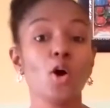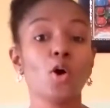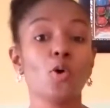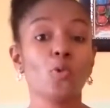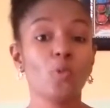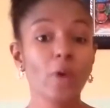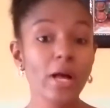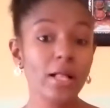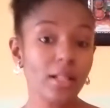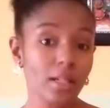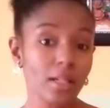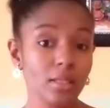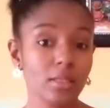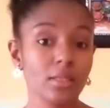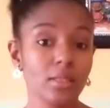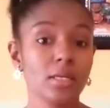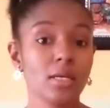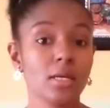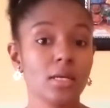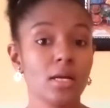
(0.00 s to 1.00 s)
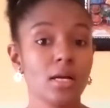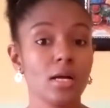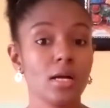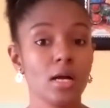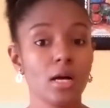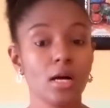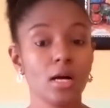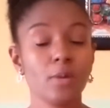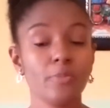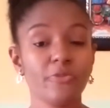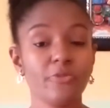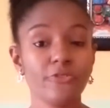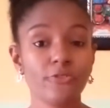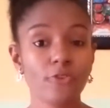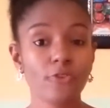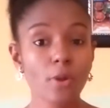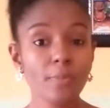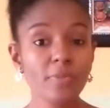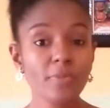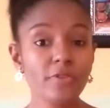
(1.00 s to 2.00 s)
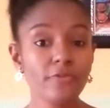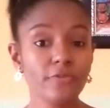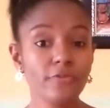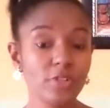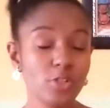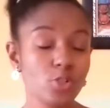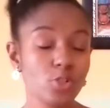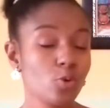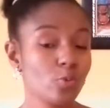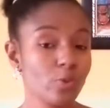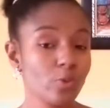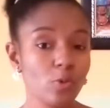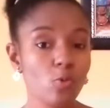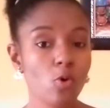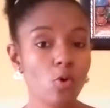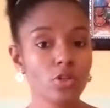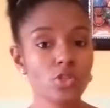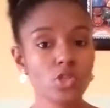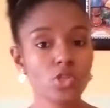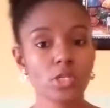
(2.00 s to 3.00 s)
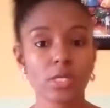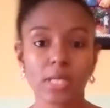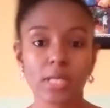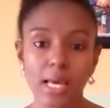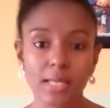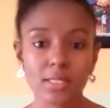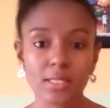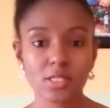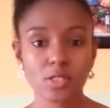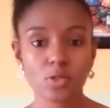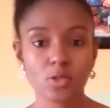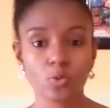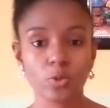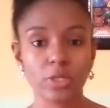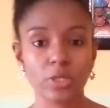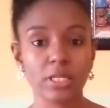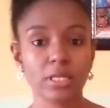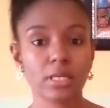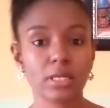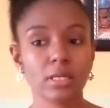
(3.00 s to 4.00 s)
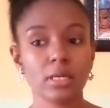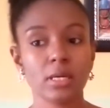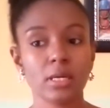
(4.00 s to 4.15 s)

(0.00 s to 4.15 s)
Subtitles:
Well, from the video we watched last week,